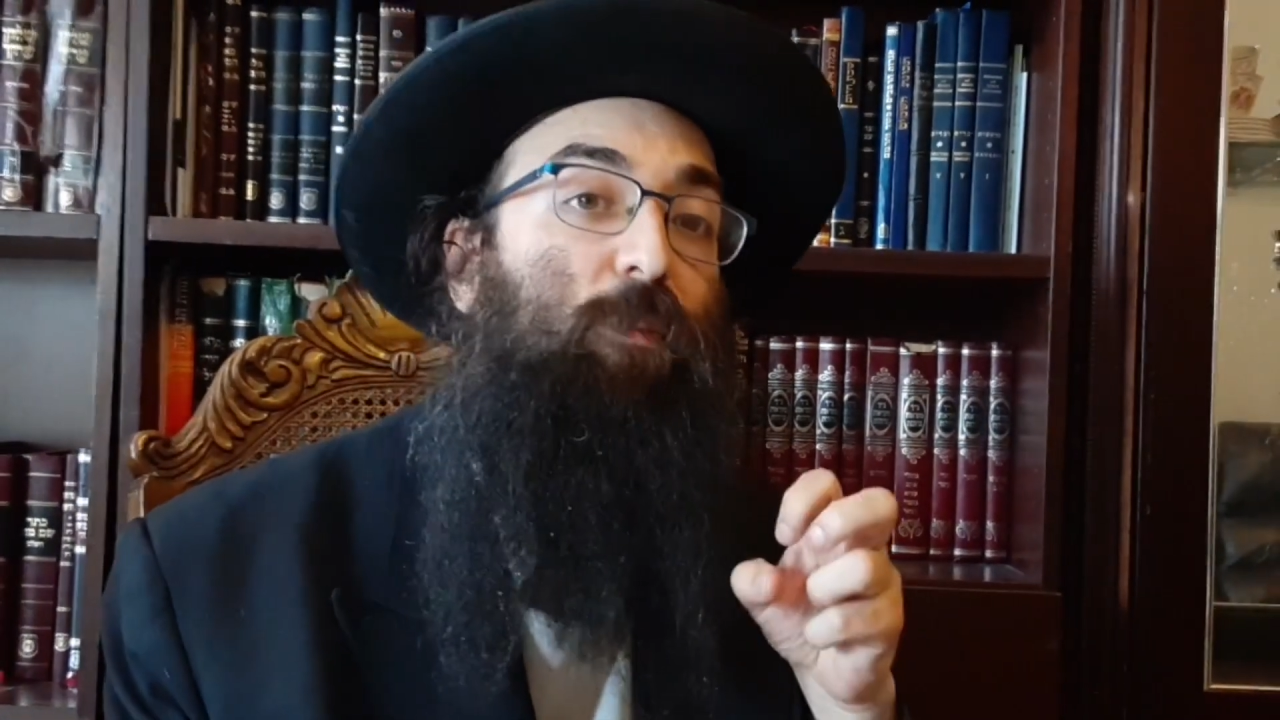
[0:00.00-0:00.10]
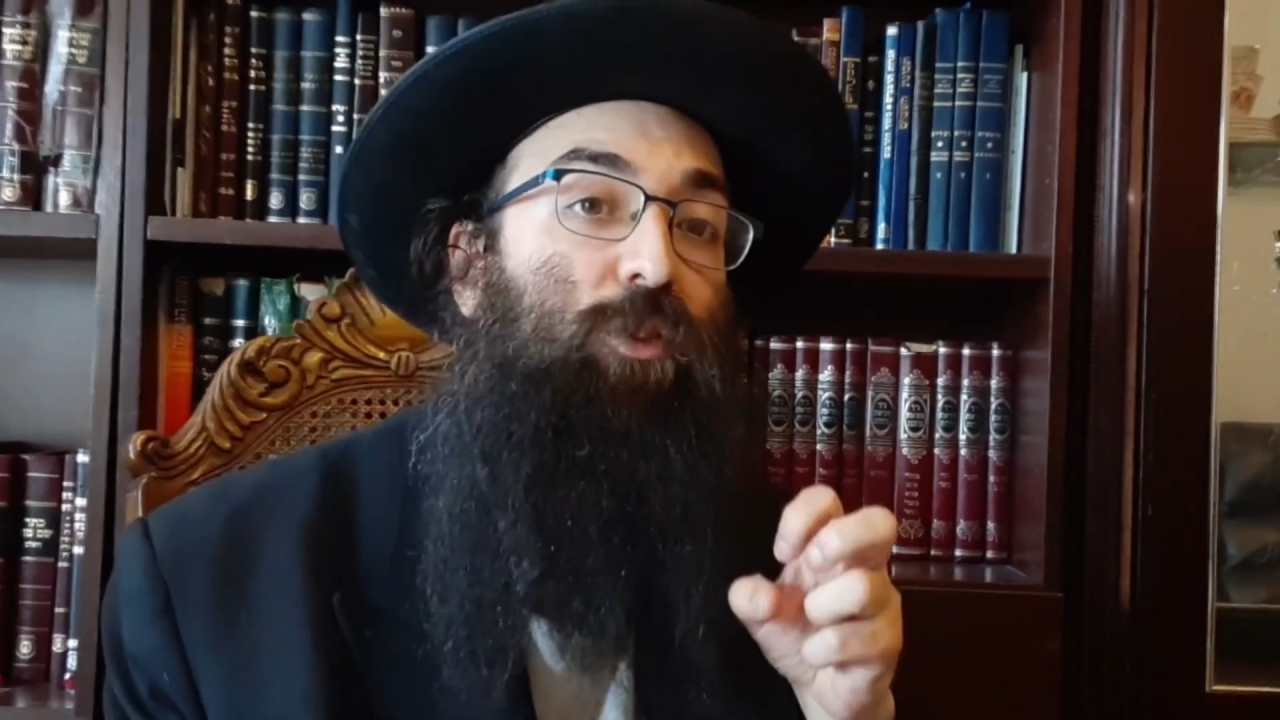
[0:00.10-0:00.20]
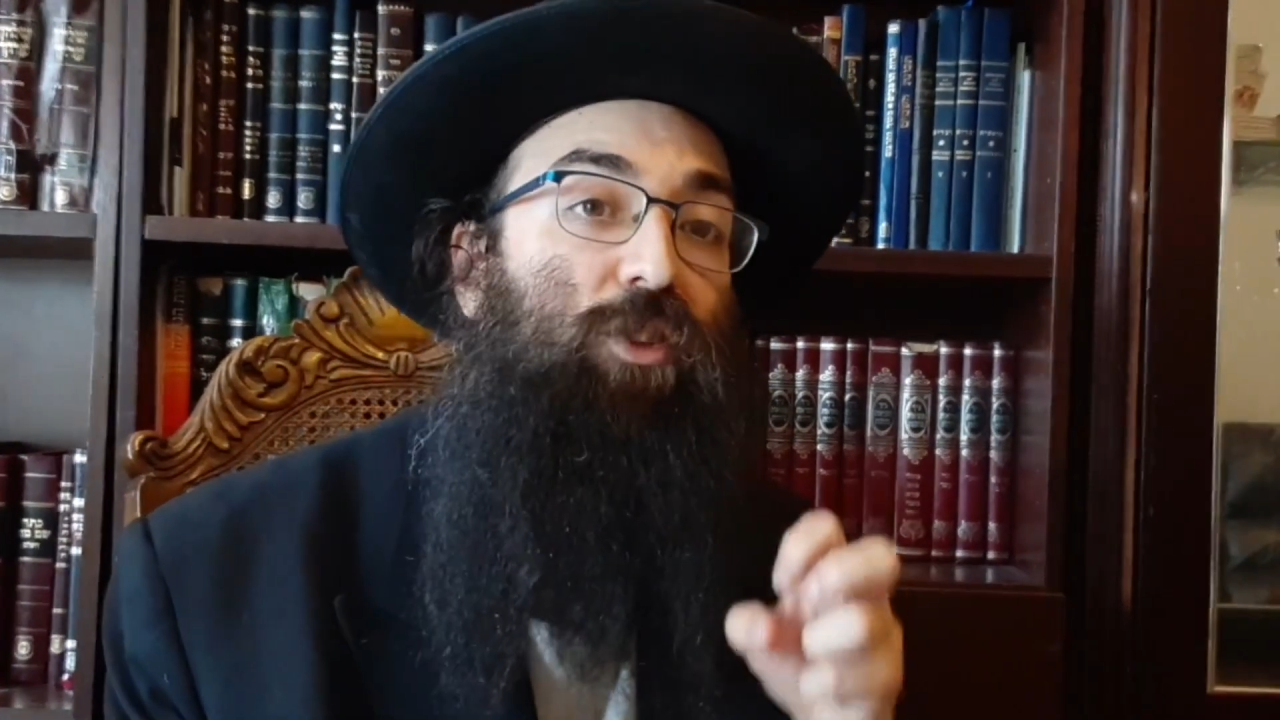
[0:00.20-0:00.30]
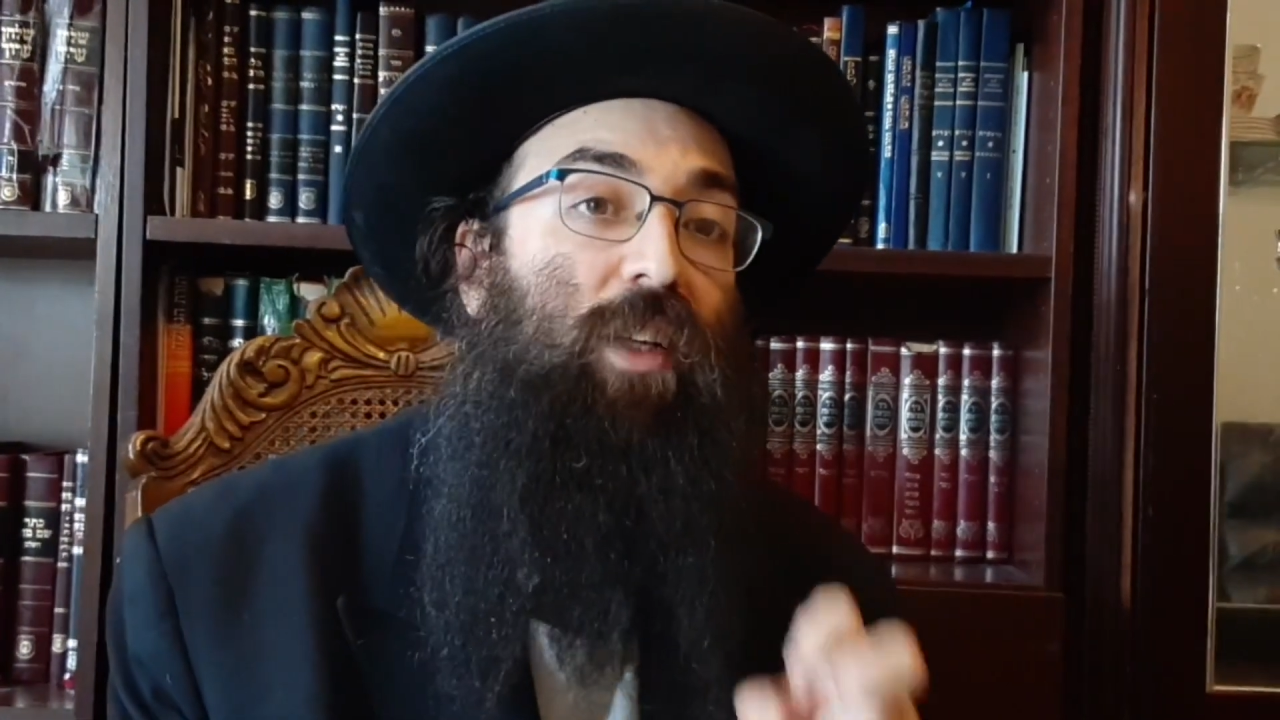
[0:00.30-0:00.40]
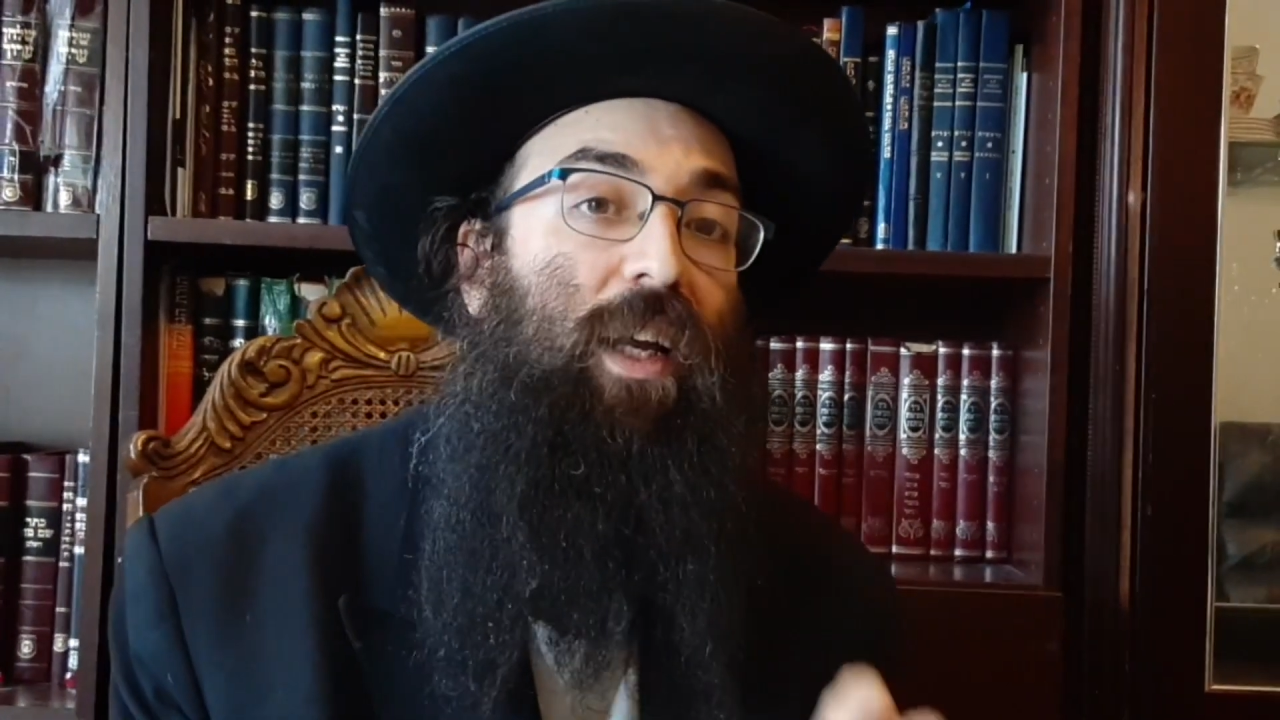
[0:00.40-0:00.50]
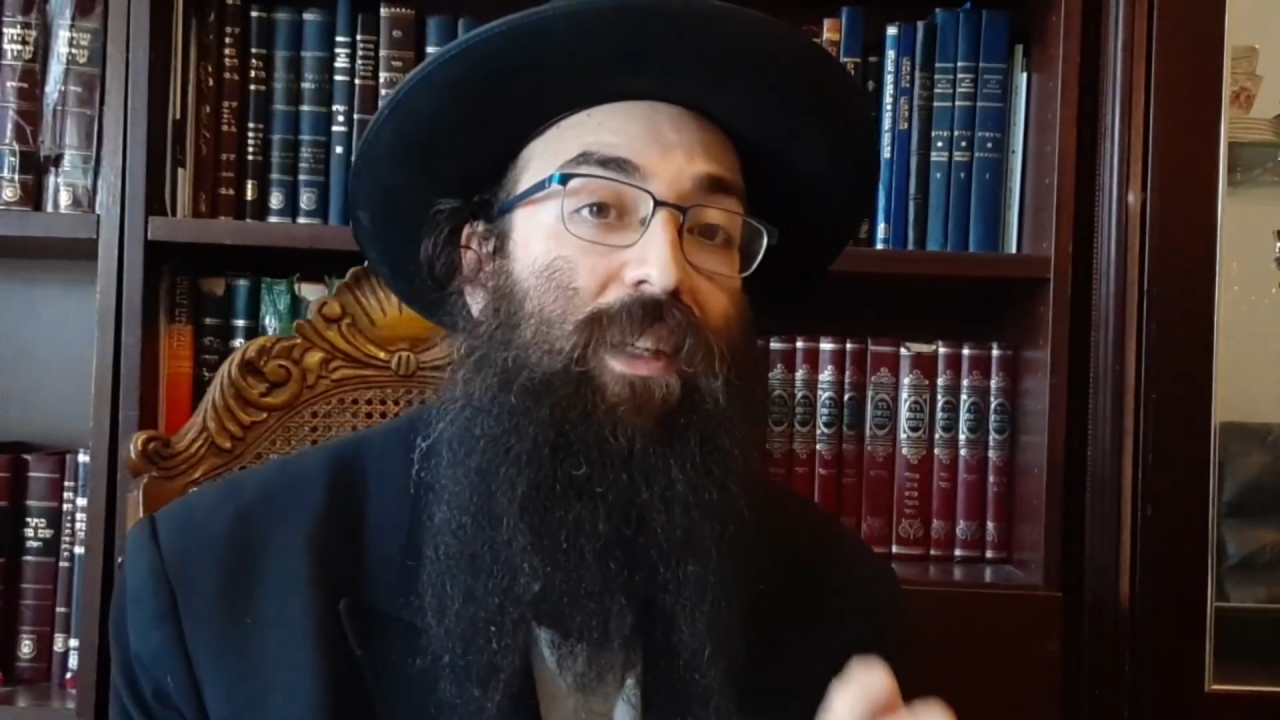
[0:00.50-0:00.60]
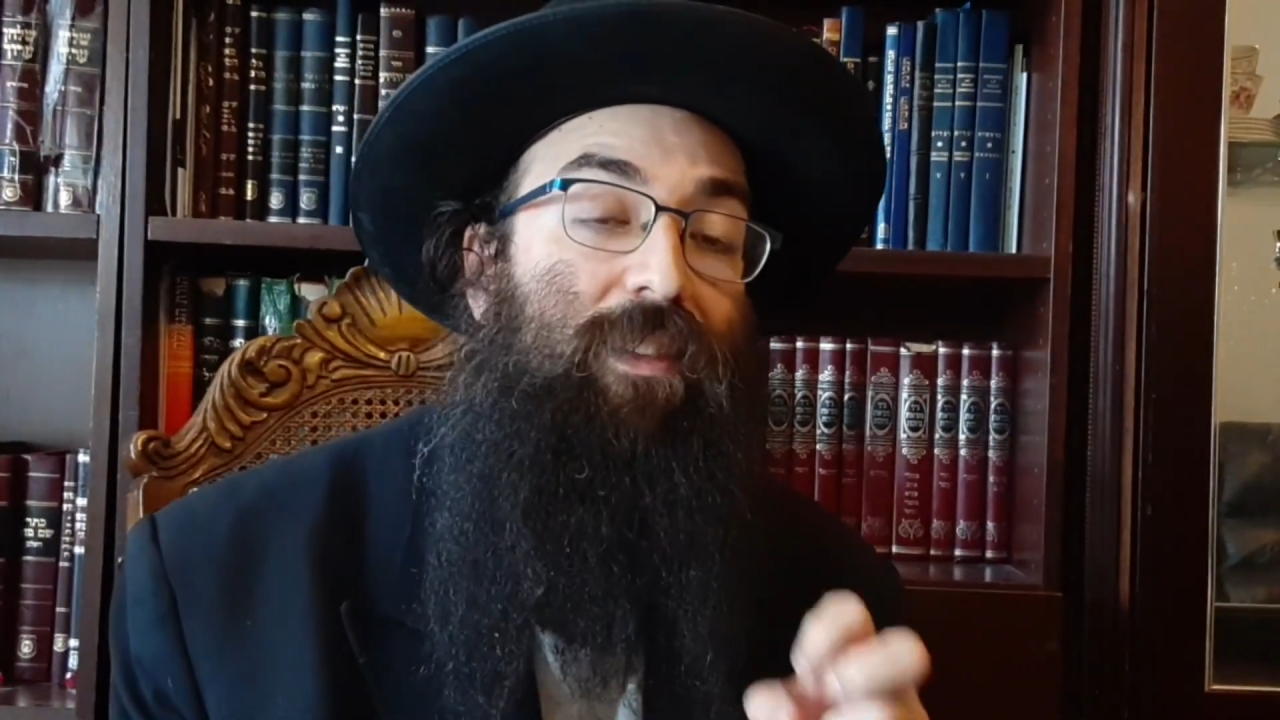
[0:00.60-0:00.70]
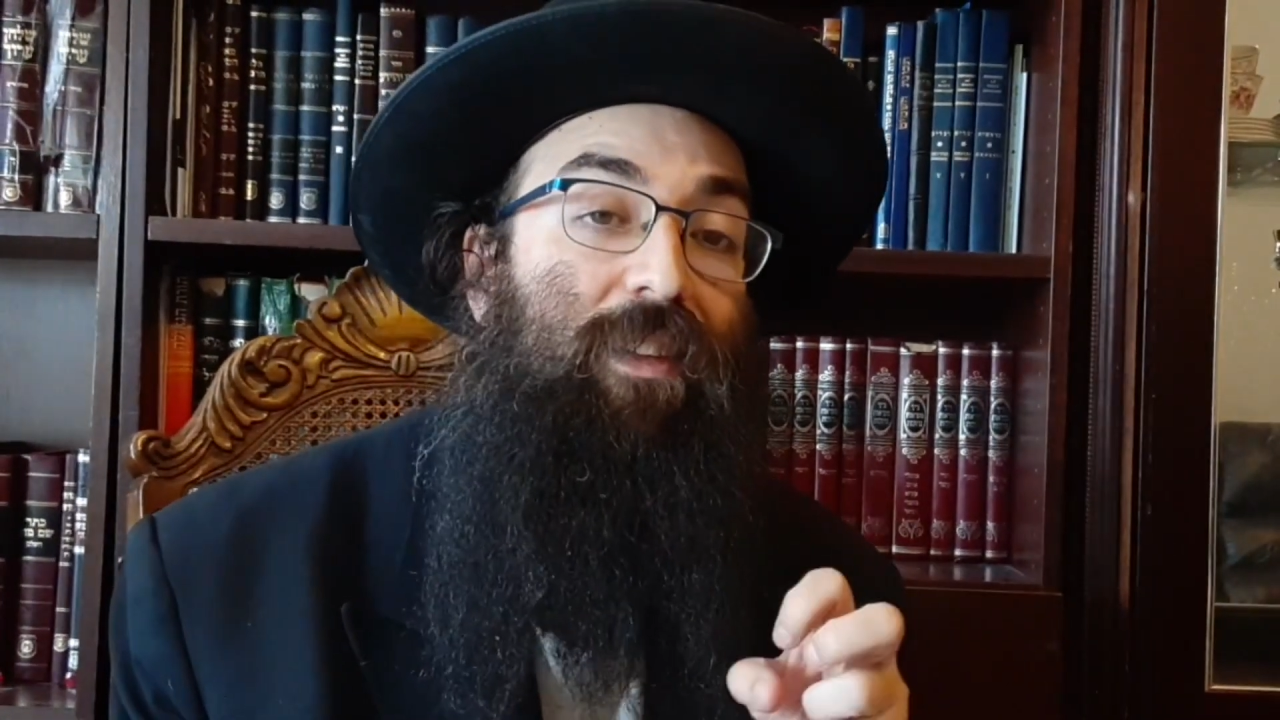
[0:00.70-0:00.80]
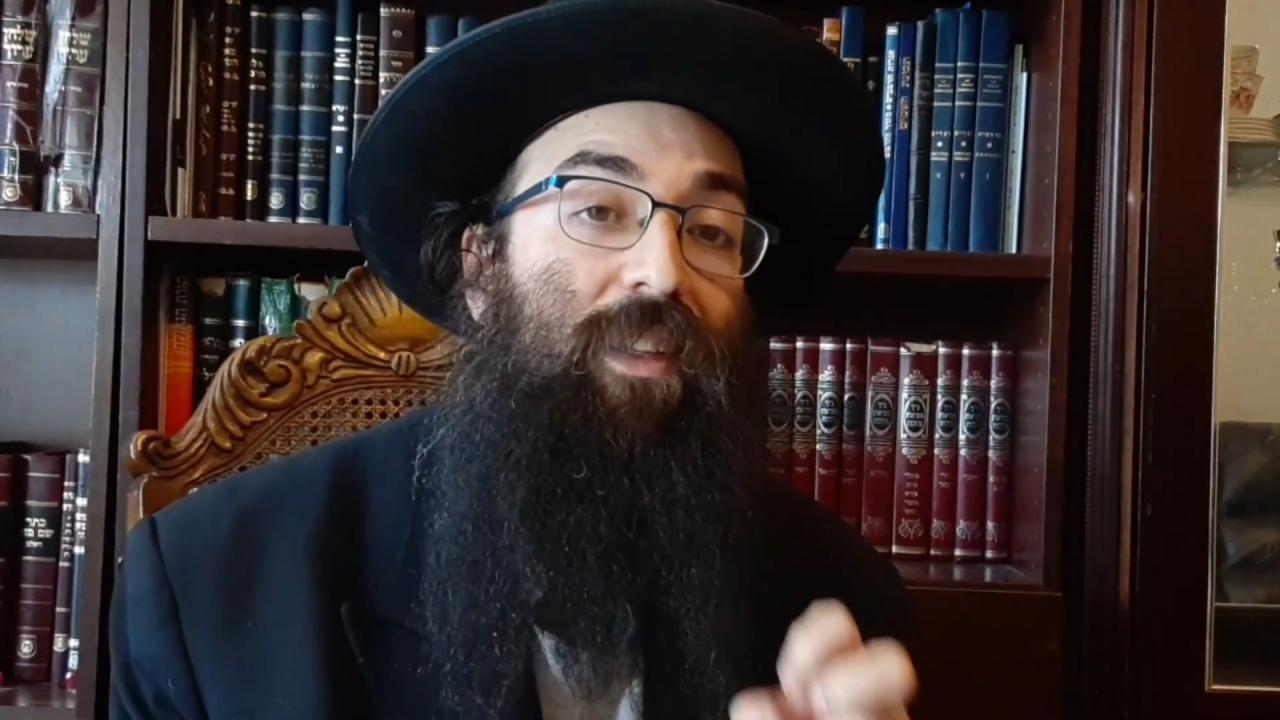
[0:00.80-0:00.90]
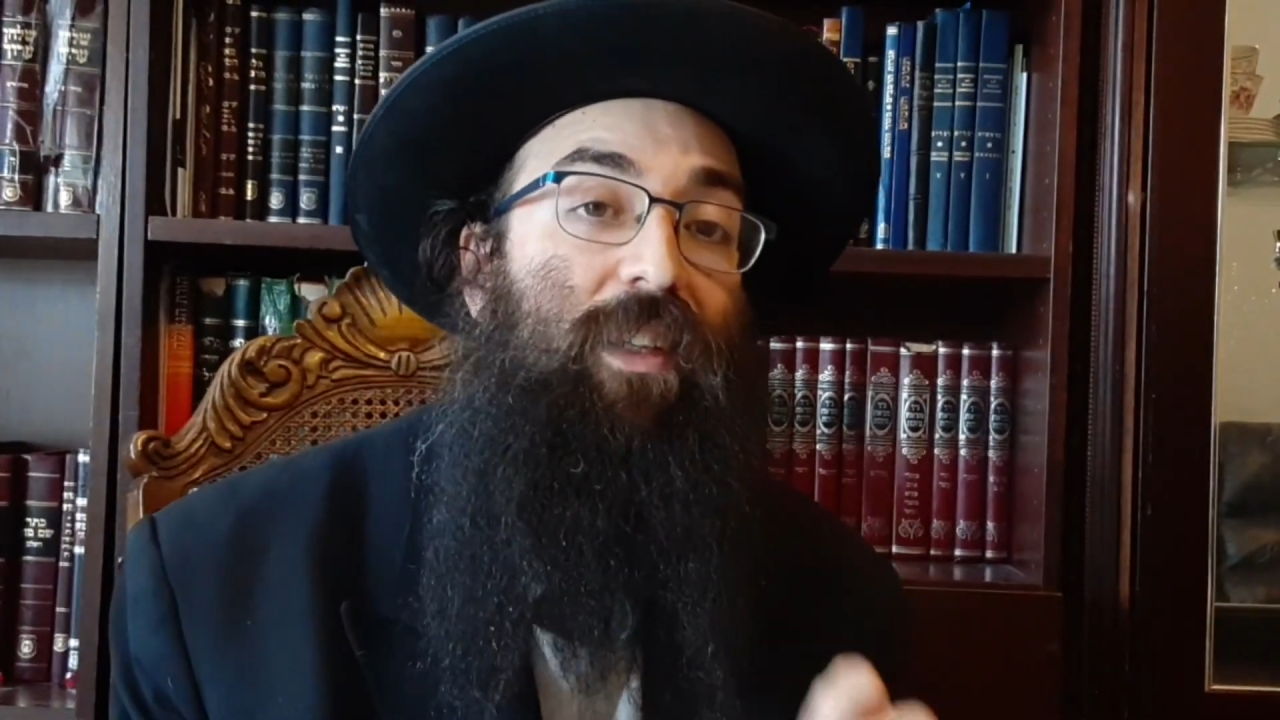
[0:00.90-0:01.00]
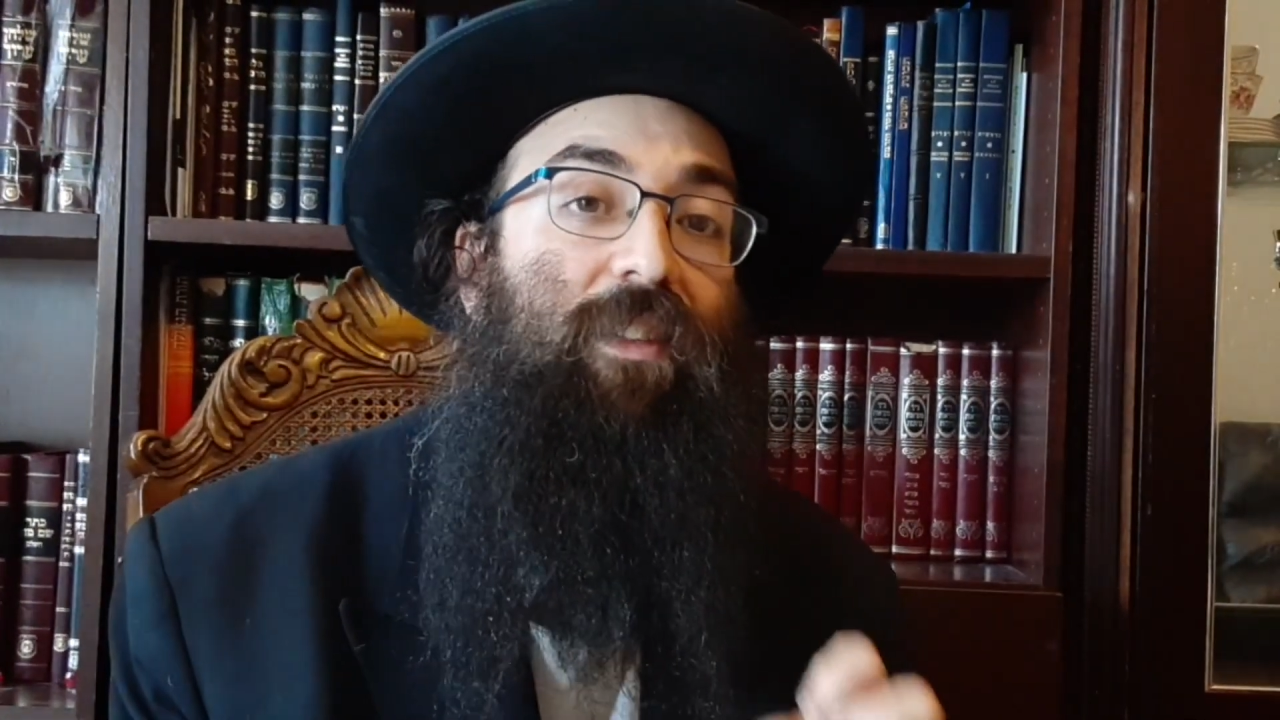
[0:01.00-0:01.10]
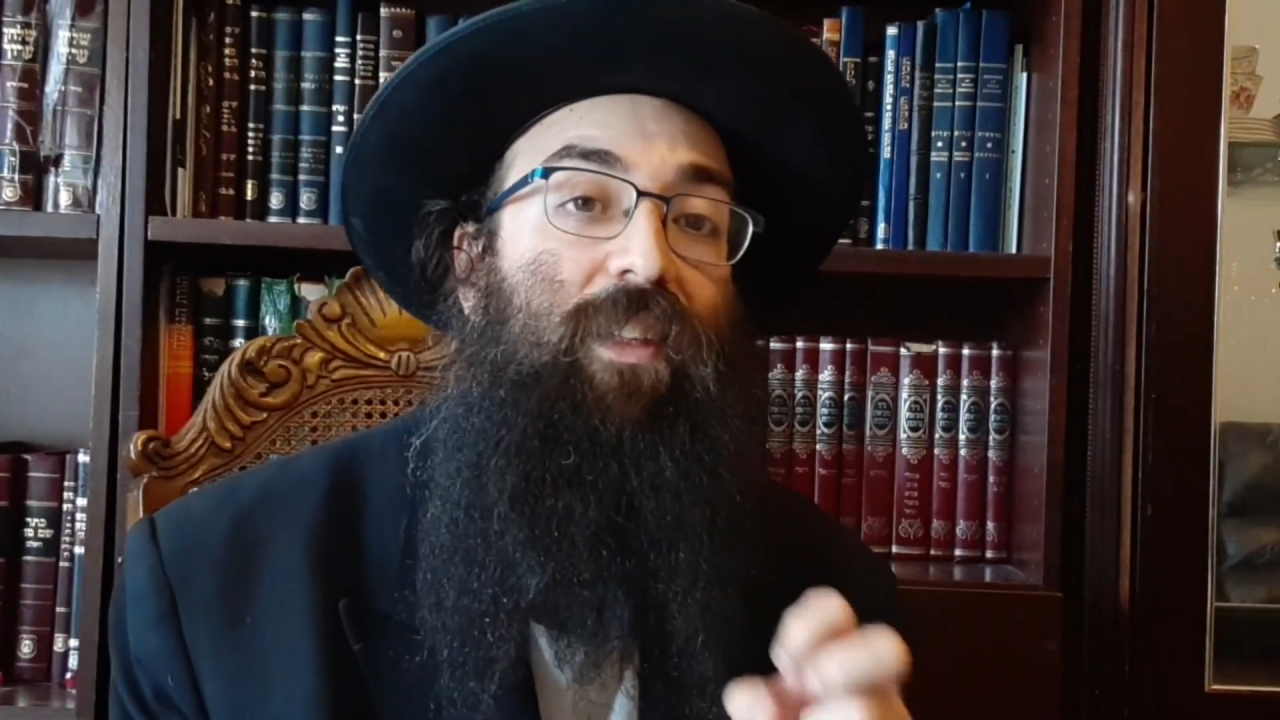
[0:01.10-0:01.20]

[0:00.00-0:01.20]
Mashiach is there